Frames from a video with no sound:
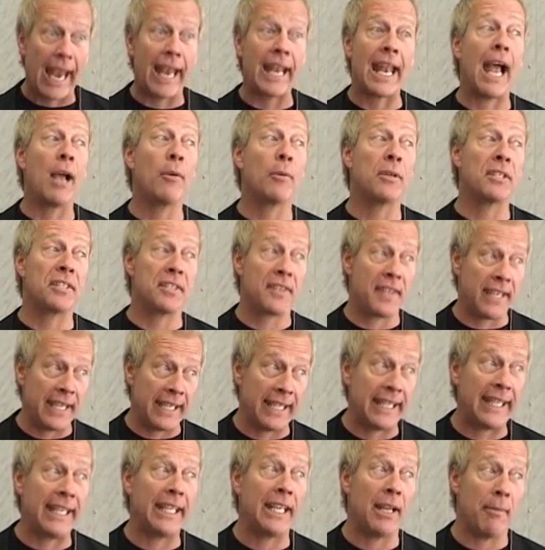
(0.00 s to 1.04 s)
And I was
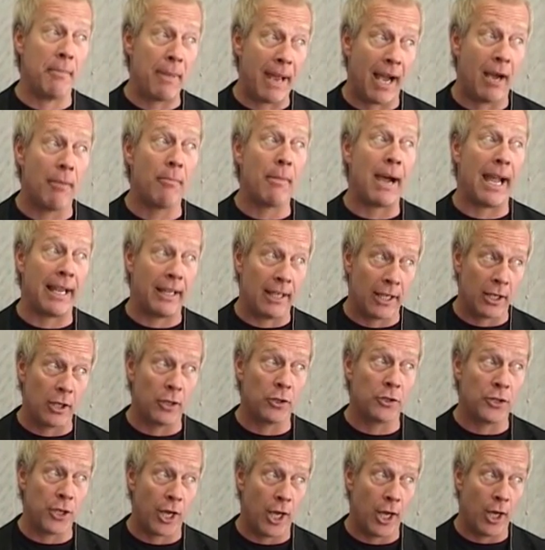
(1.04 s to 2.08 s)
thinking about my
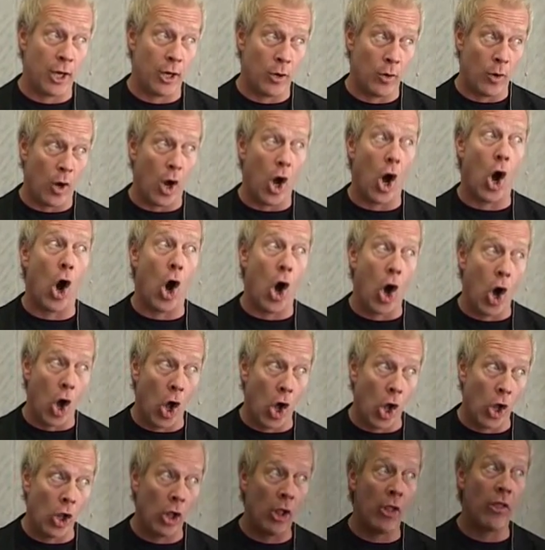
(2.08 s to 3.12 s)
little toe
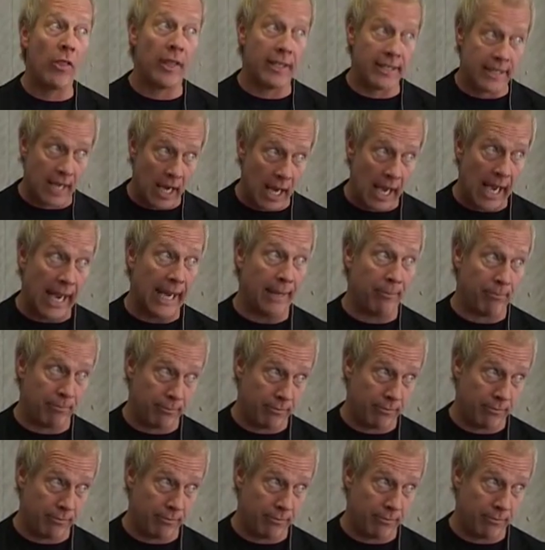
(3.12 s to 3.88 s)
all the time.